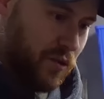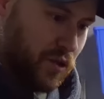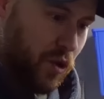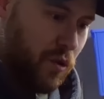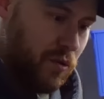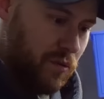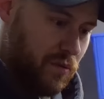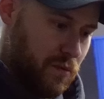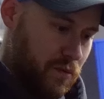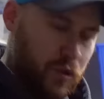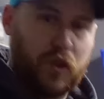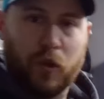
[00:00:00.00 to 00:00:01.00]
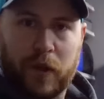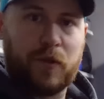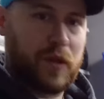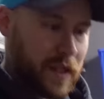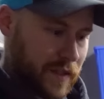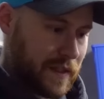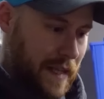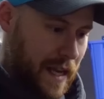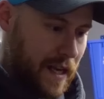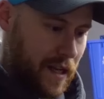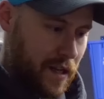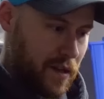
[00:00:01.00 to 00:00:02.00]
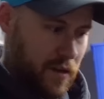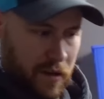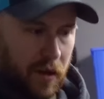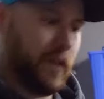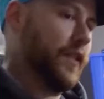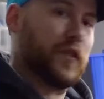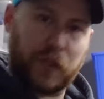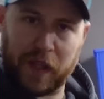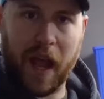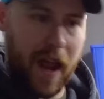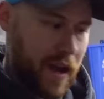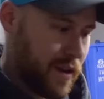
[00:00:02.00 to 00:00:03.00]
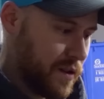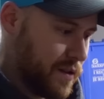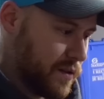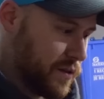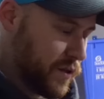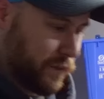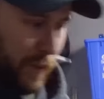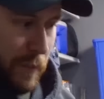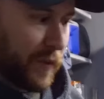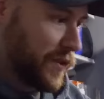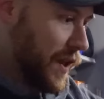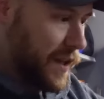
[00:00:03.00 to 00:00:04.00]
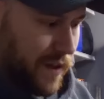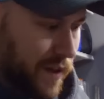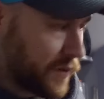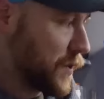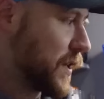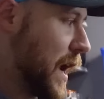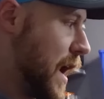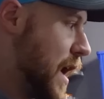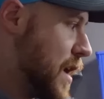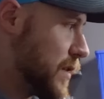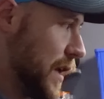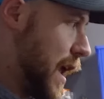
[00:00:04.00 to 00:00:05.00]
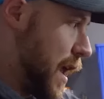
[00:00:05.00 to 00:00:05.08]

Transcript: So do as you just did on the other side. Just flip the sled to the other side, the